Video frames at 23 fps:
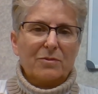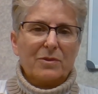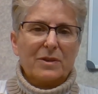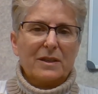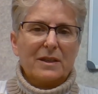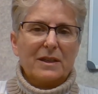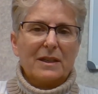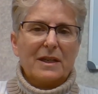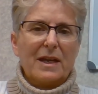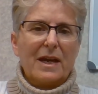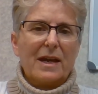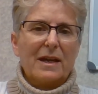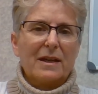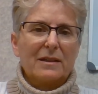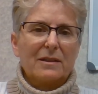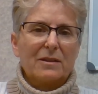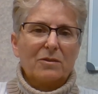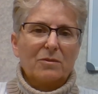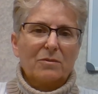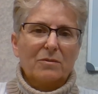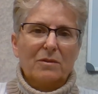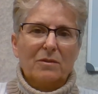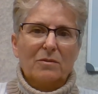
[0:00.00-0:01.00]
We can
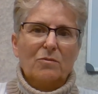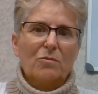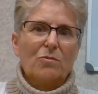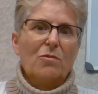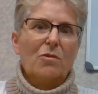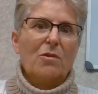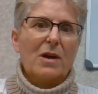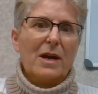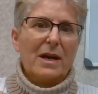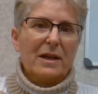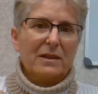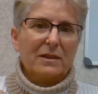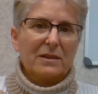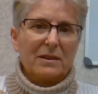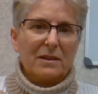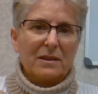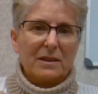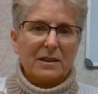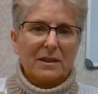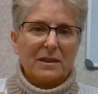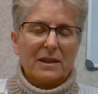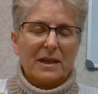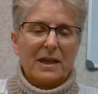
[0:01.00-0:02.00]
act
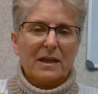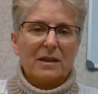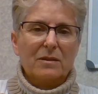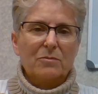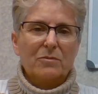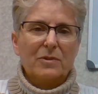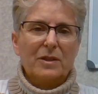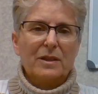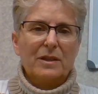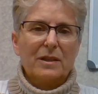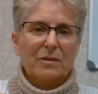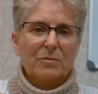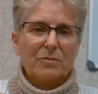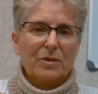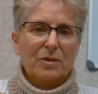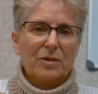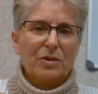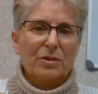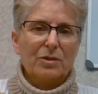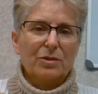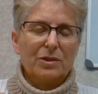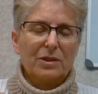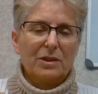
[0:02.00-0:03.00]
wisely and we can
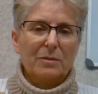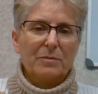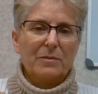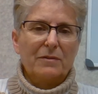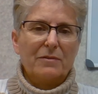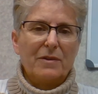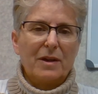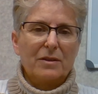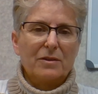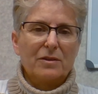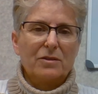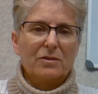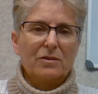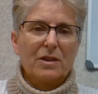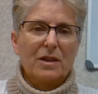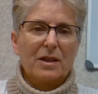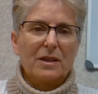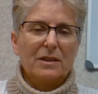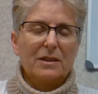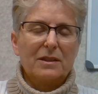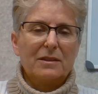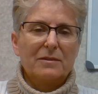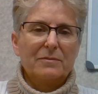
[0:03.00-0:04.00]
reduce some of our
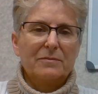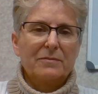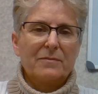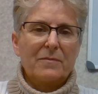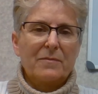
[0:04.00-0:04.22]
stress.